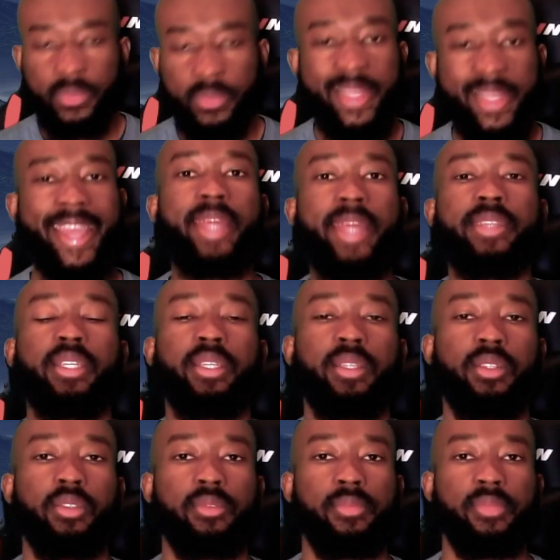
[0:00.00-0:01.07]
And
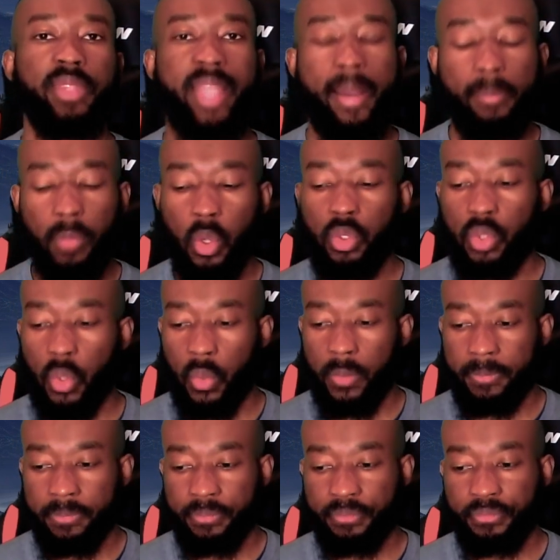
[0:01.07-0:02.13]
that motto,
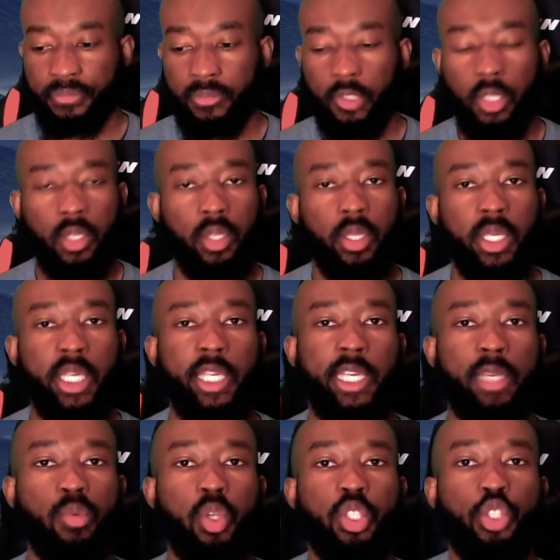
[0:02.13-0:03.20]

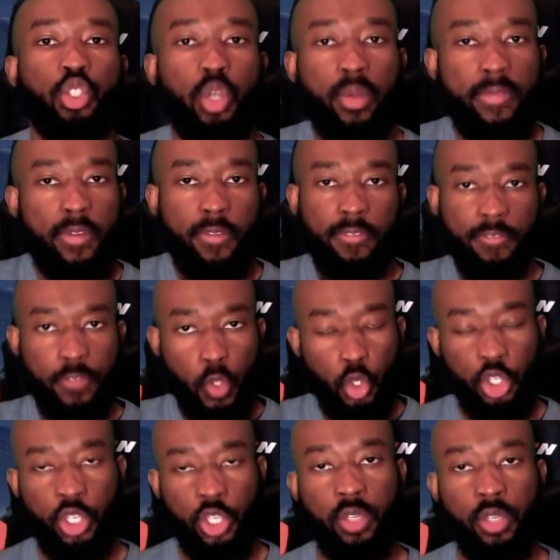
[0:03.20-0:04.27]
it was a sort of a
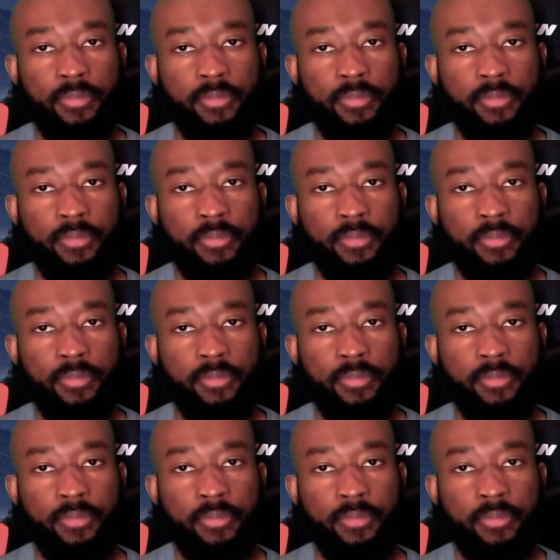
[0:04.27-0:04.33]
fusion